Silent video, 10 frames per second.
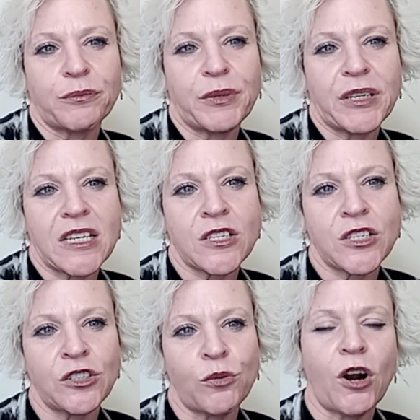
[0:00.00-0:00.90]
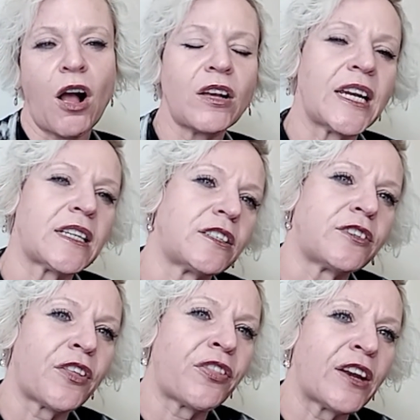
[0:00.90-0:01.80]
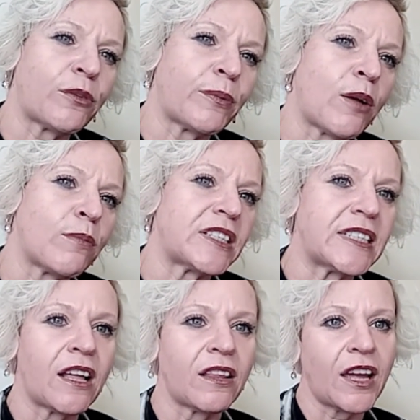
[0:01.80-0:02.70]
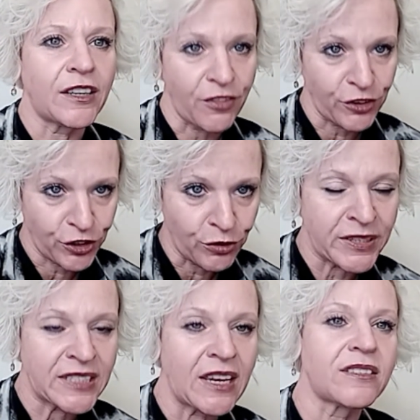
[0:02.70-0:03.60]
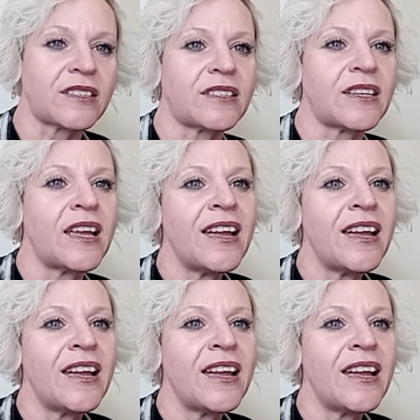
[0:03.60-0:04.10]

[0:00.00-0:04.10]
because, you know, we're all connected to the theta realms until another human tells us